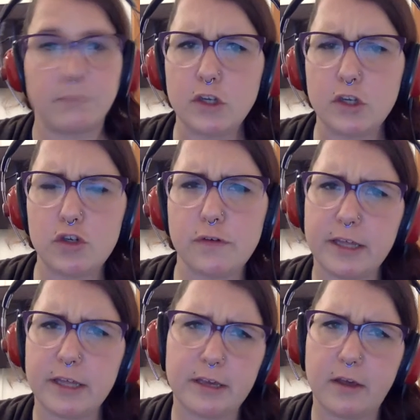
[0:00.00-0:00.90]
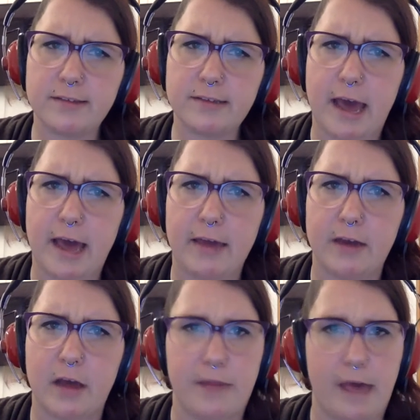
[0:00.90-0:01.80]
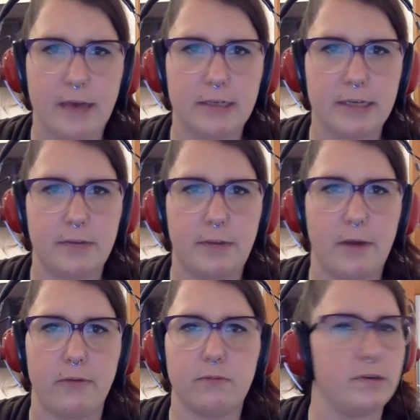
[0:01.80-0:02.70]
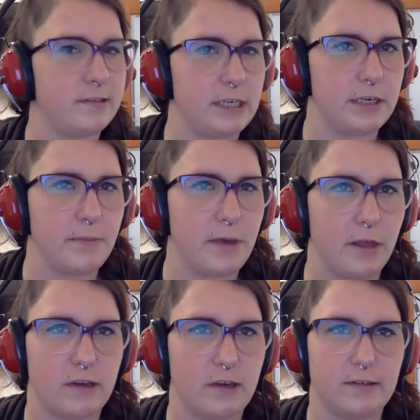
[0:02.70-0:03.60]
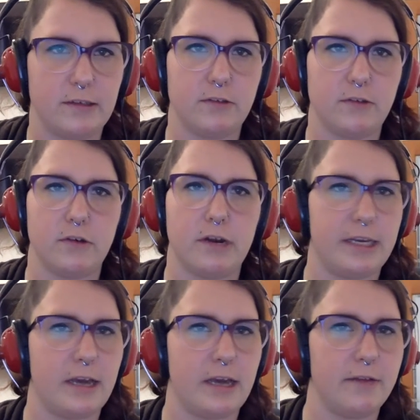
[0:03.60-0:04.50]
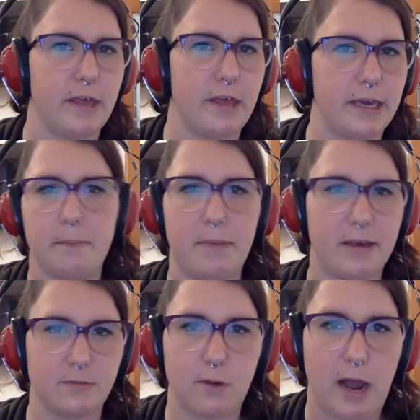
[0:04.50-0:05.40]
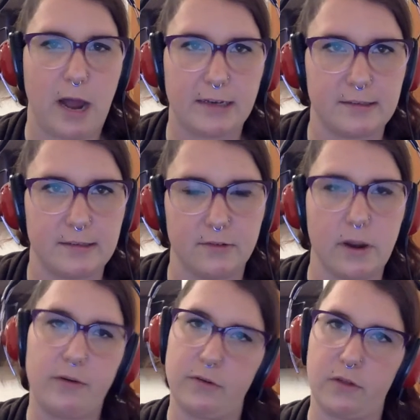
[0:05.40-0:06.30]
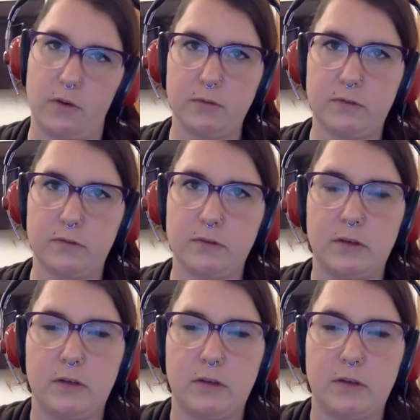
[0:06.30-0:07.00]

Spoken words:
Did you have anything else to add on that, Dan, about risky email addresses or any kind of like best practices around those?